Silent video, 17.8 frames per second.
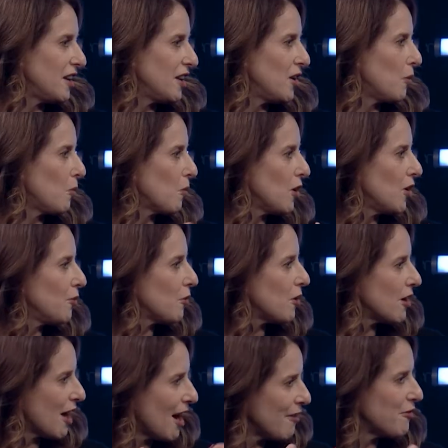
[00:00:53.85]
In a world
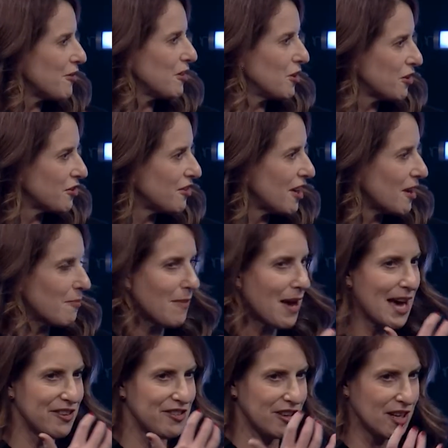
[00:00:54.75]
where it often looks like
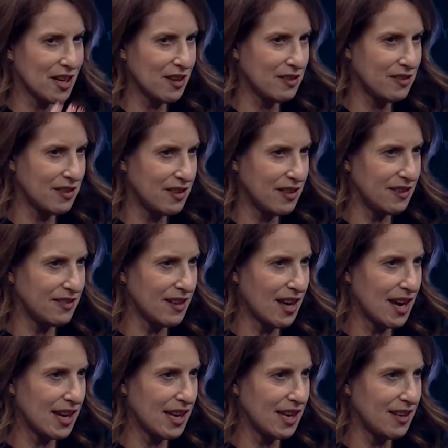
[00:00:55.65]
magic to this
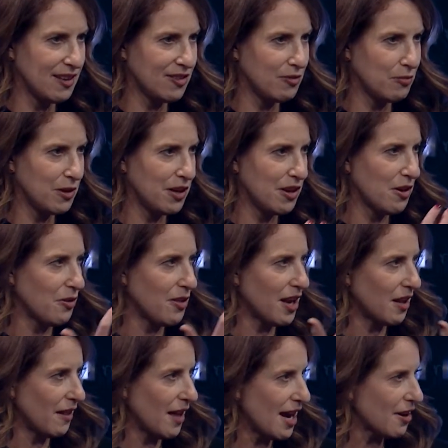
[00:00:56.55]
audience, we know
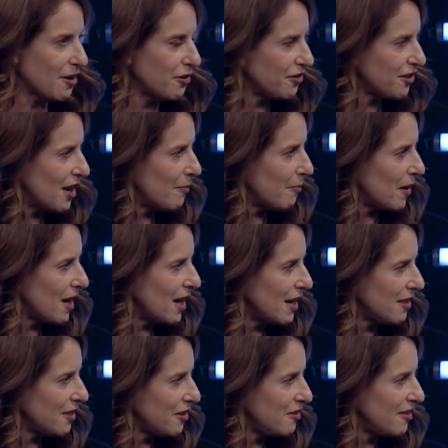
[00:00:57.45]
that a lot goes on
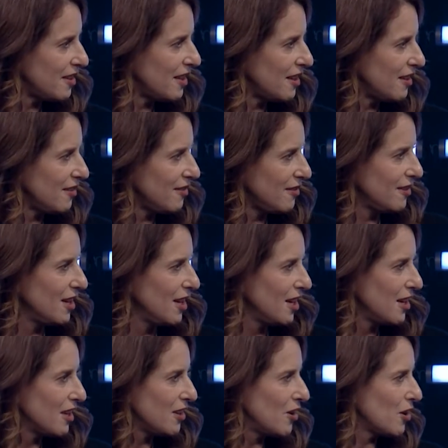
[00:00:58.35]
behind the scenes.
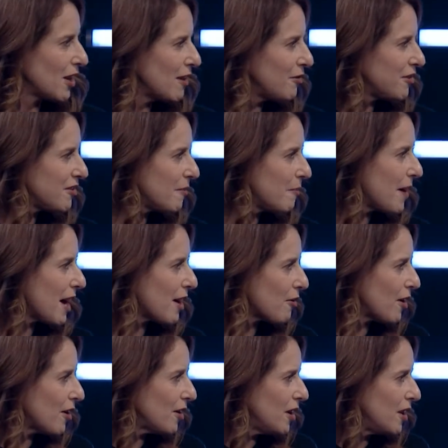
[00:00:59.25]
You know, give us some
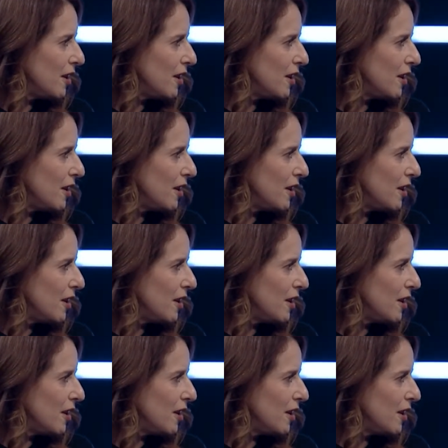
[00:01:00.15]
background.